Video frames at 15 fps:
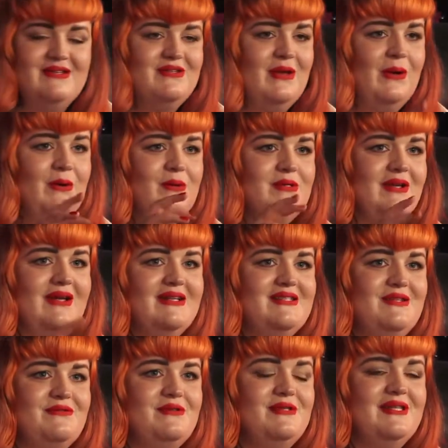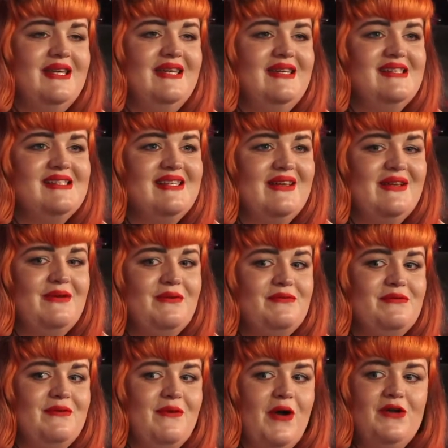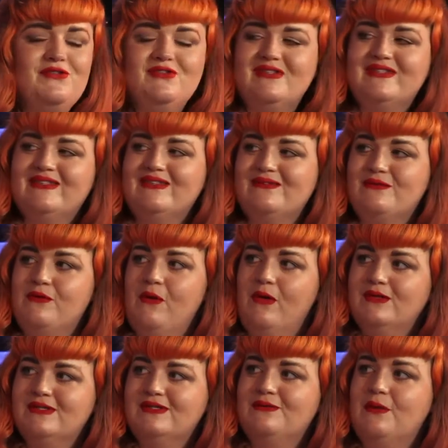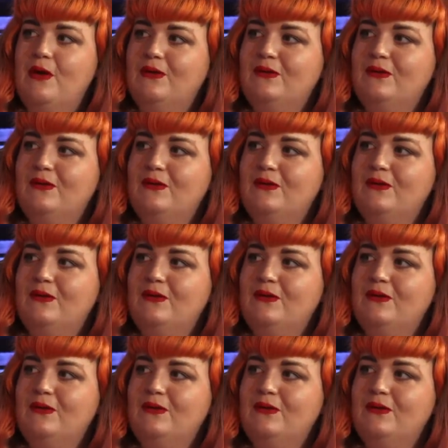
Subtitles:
showed like different things, like of crashes and crossing the road.